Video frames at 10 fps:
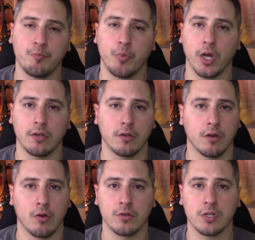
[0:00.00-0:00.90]
But, you
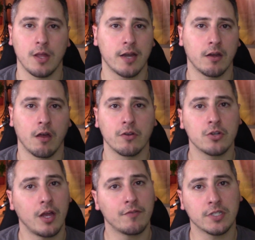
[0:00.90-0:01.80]
know, there's a lot of other
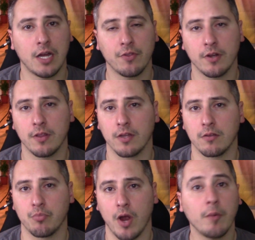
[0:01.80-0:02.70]
drivers out there
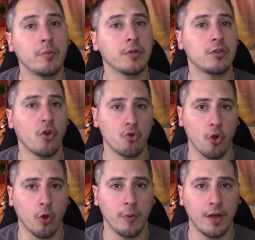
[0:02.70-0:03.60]
that probably don't
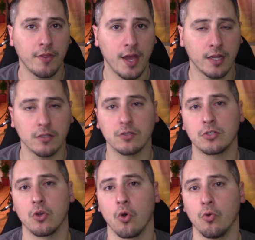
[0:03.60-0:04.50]
know about that.
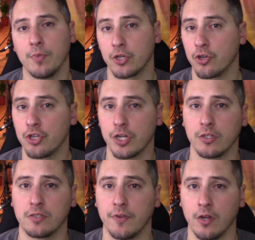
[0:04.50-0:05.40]
So make sure you share
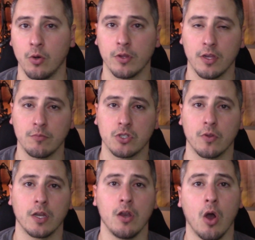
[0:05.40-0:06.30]
this video with them so
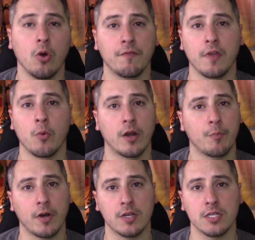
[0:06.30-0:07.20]
they know if they want to
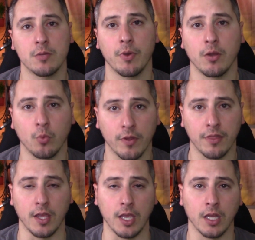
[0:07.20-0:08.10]
participate
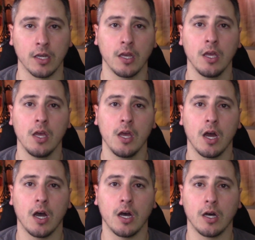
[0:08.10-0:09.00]
within
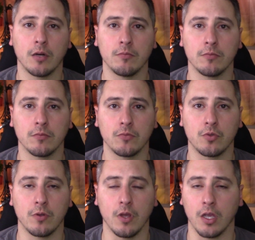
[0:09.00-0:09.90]

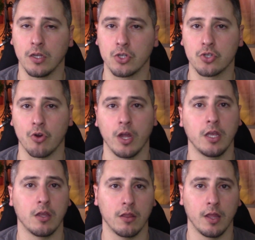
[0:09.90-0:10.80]
a
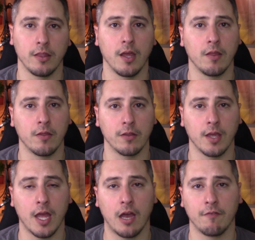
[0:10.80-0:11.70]
strike, then
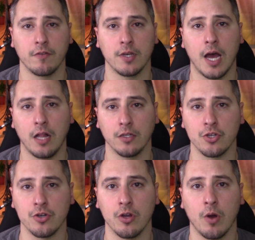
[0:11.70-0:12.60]
they have the knowledge
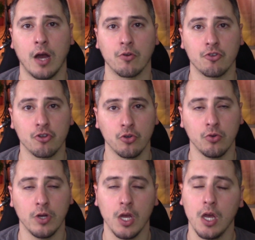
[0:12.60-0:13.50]
and know-how
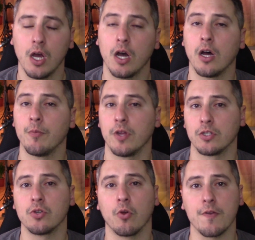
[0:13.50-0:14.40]
to. They
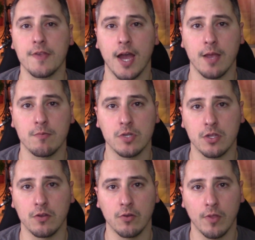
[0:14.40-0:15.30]
also know the times
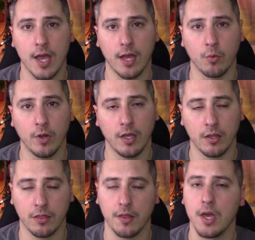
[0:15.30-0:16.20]
to do that
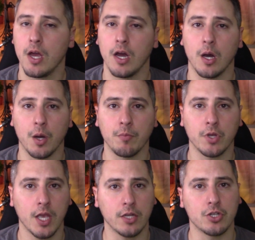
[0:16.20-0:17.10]
with.
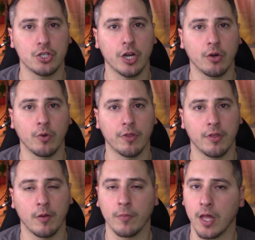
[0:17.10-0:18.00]
But yeah, just share it with
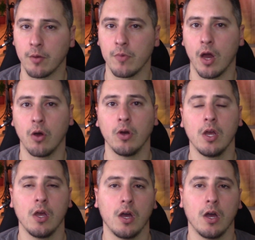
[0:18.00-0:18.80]
them, let them know.